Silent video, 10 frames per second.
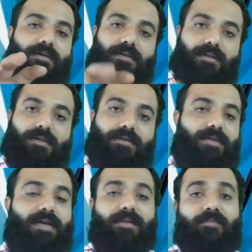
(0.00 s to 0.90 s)
First
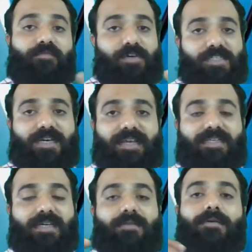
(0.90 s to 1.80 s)
correction, correction due
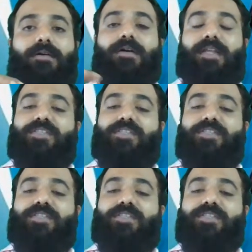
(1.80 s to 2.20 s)
to thickness.